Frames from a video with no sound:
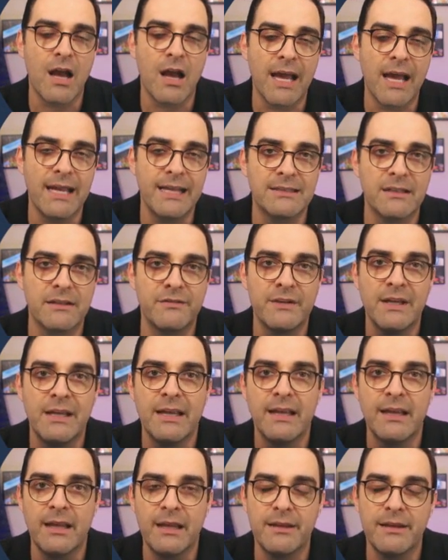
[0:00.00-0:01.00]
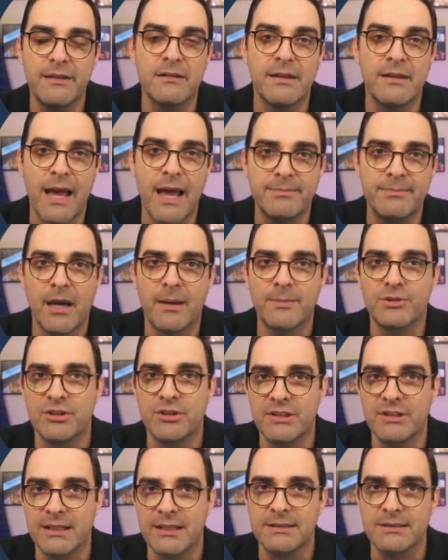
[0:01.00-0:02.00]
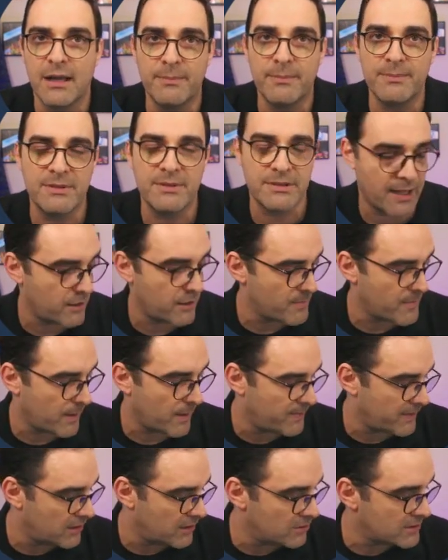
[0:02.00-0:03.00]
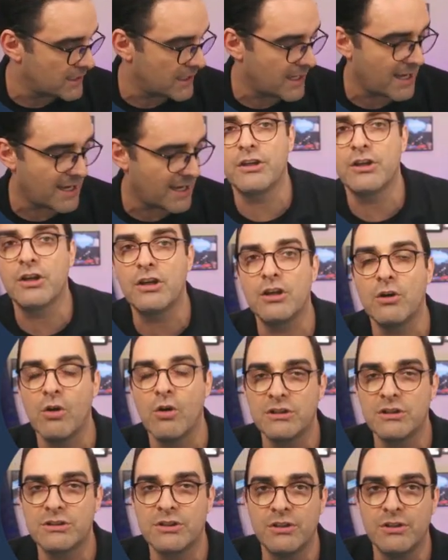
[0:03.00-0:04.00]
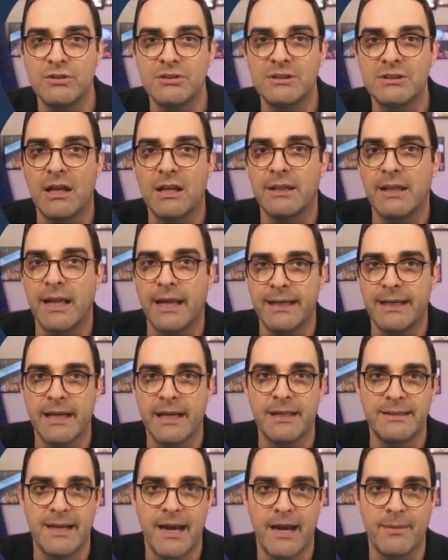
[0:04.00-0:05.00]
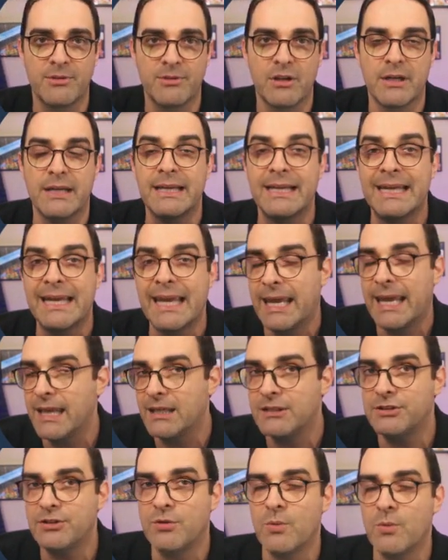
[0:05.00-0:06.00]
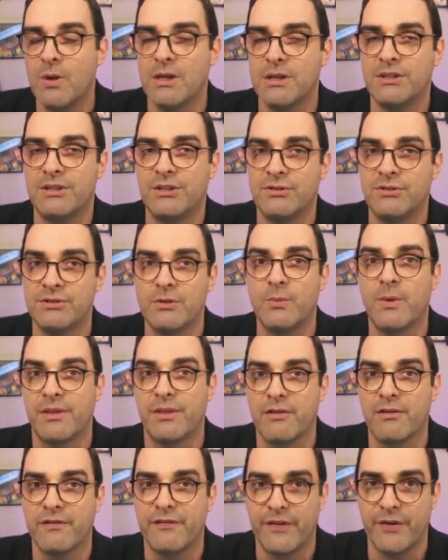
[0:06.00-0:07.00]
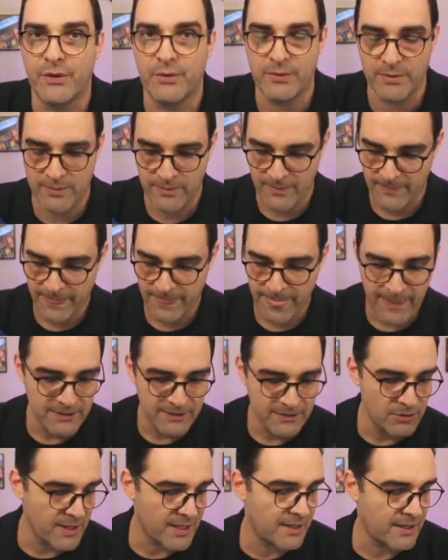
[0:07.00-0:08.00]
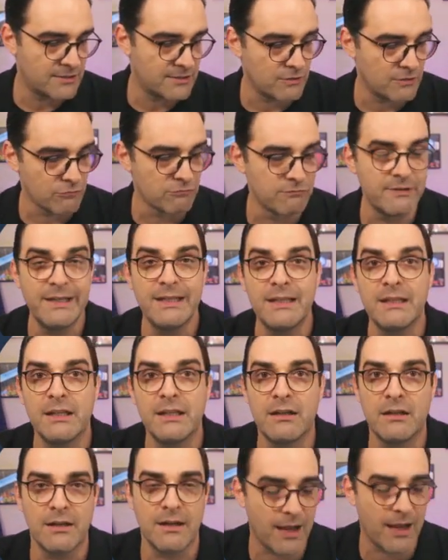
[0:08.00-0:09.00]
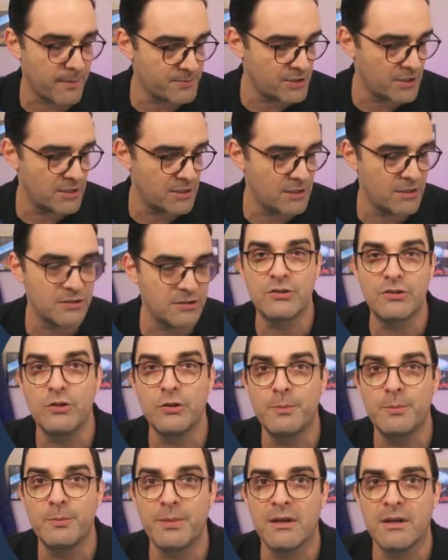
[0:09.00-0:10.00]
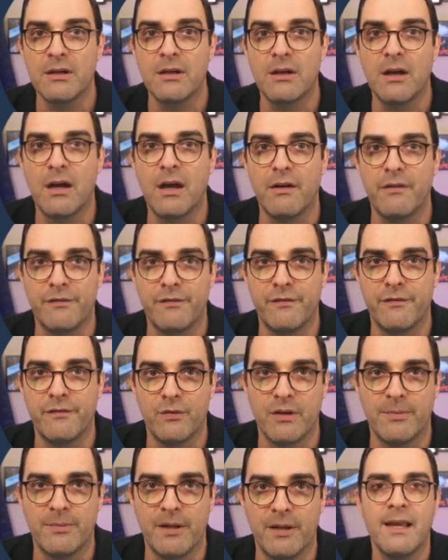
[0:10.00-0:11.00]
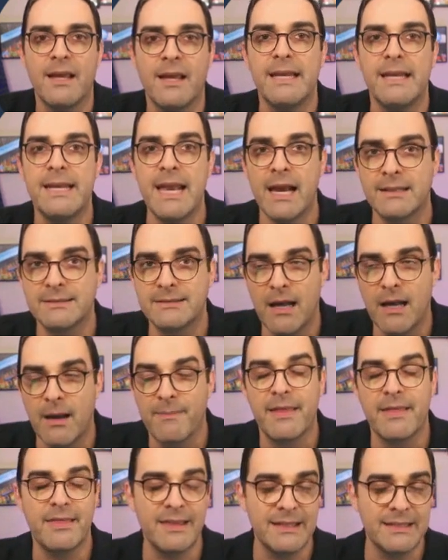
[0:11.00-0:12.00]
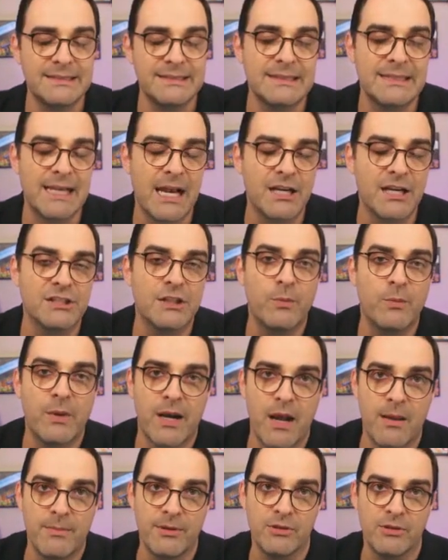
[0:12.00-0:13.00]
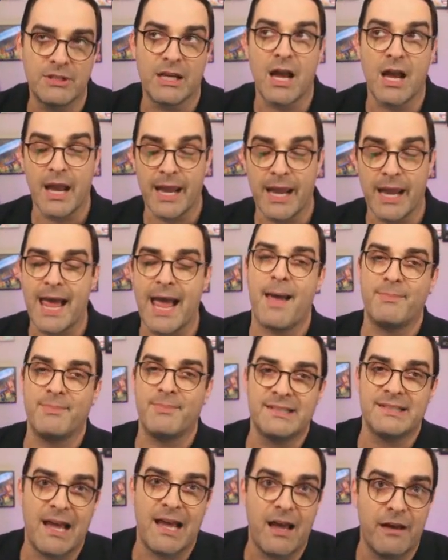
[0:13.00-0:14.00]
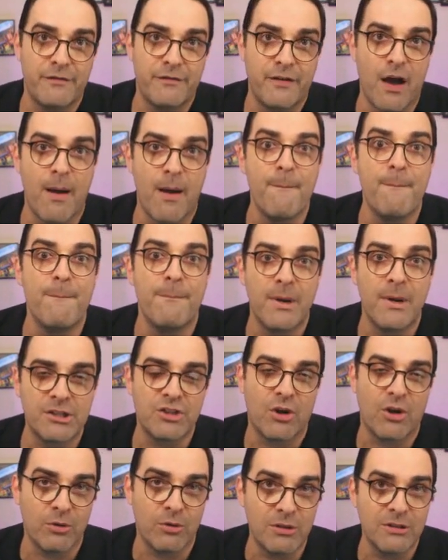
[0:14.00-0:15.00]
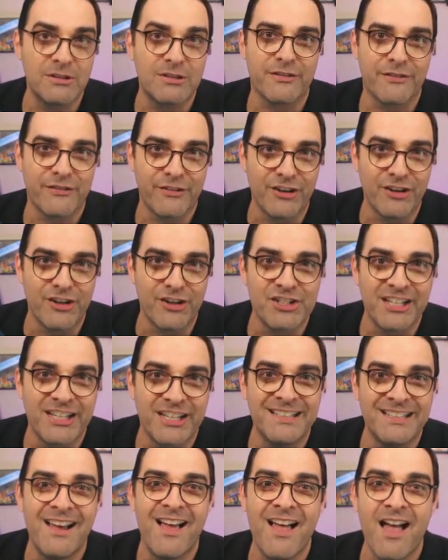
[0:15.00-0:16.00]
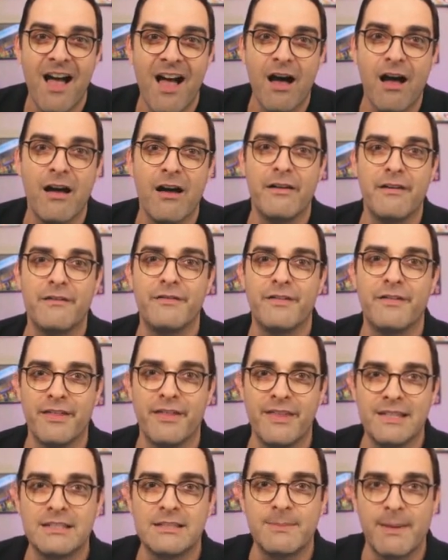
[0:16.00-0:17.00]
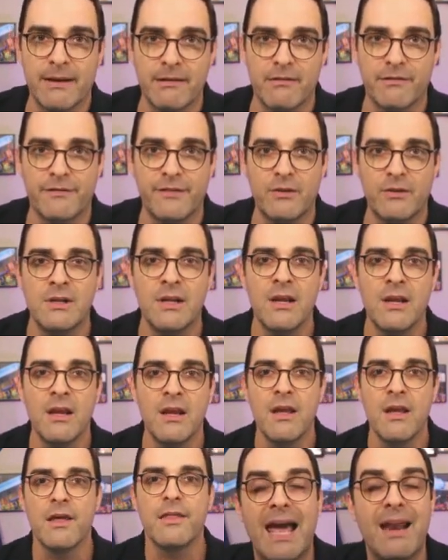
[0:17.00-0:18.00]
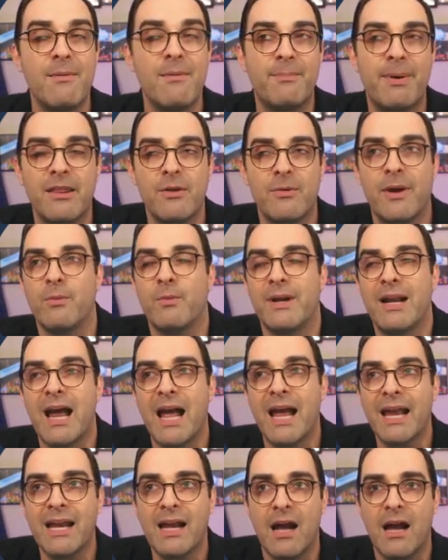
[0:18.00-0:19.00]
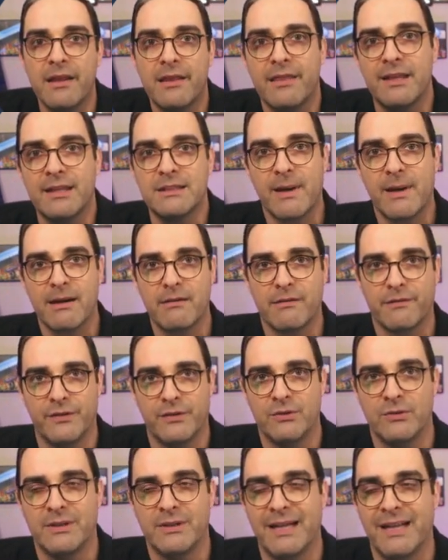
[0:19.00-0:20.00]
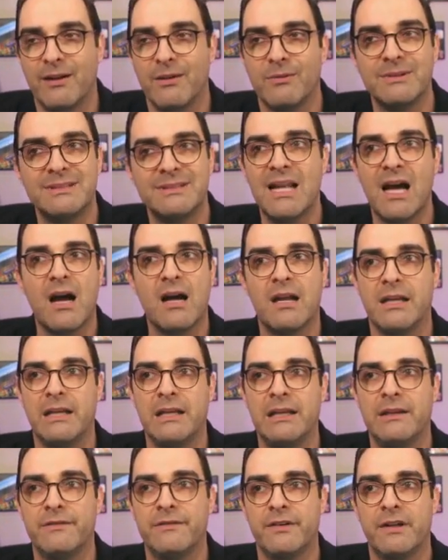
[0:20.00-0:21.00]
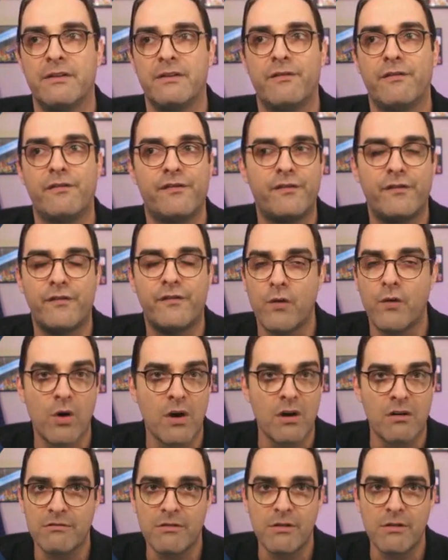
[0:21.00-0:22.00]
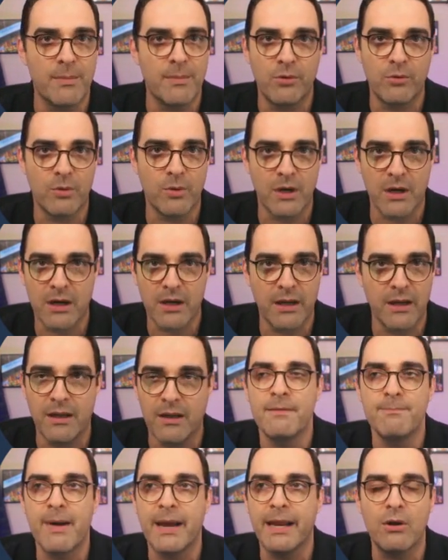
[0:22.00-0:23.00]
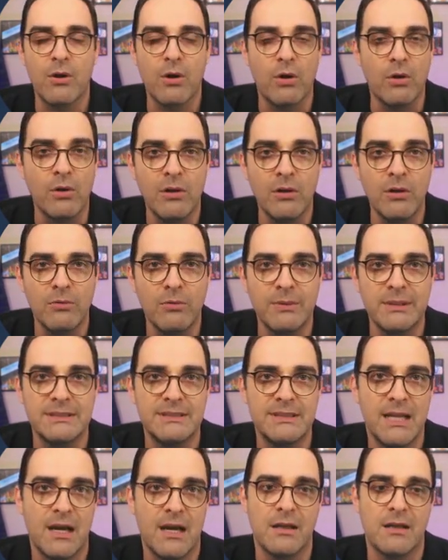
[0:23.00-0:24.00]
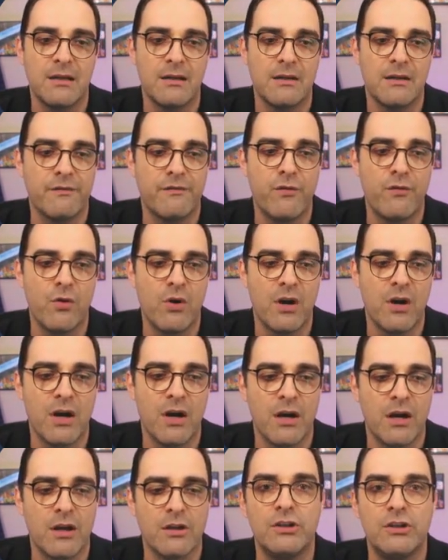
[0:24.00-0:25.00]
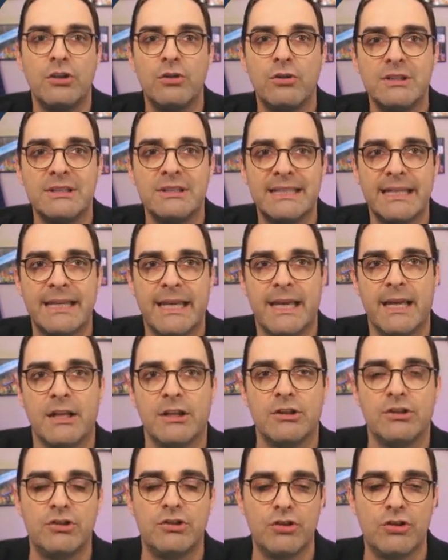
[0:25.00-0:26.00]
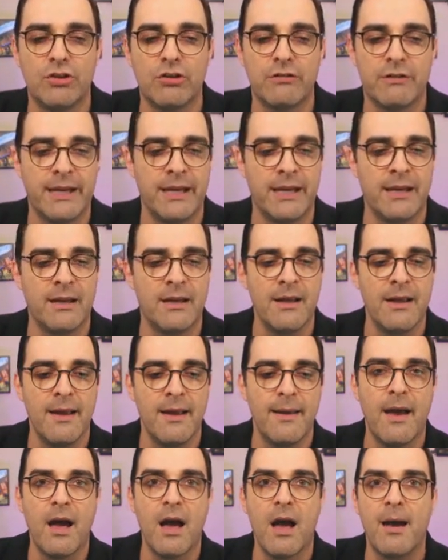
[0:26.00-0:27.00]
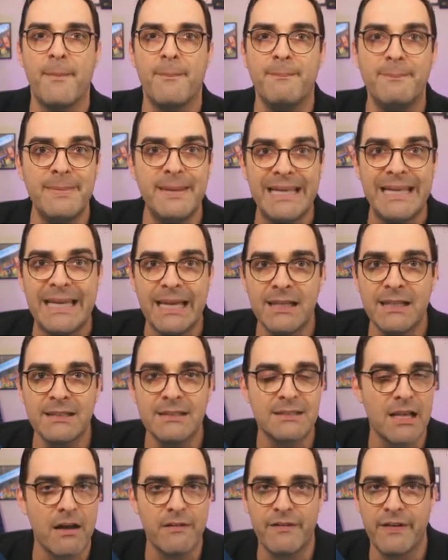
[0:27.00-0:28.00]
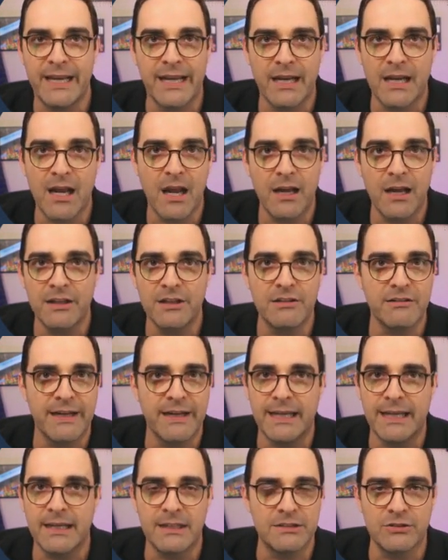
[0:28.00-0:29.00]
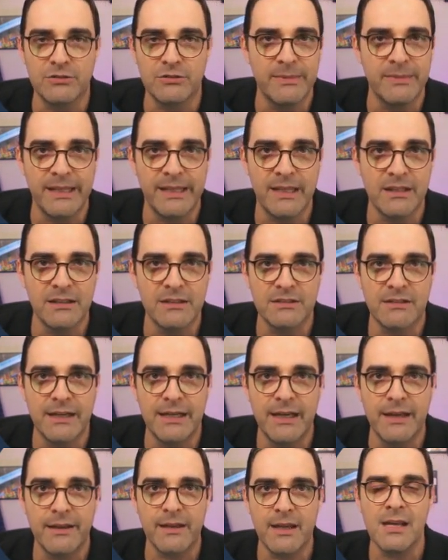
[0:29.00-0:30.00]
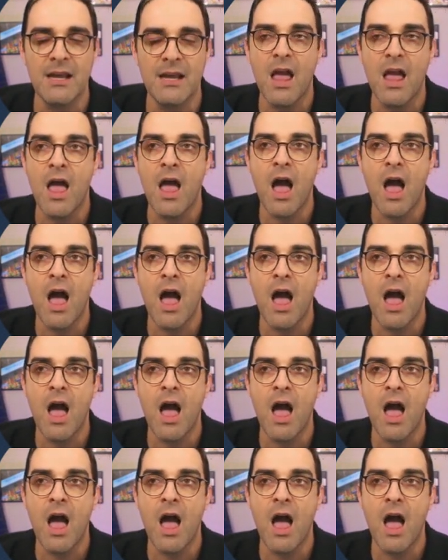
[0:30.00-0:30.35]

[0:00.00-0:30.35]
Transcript: kinds of either laptops or desktops that you might be using. Uh, you can also use a lightning adapter in case you want to use it with your phone. So that is a really good option, super affordable. Next up, this is actually what I'm using. I happen to have a much older version of this microphone. And by the way, when I got this microphone, it was not even for remote working. My goal was not for using it during uh, meetings of any kind, during any Zoom meetings or anything.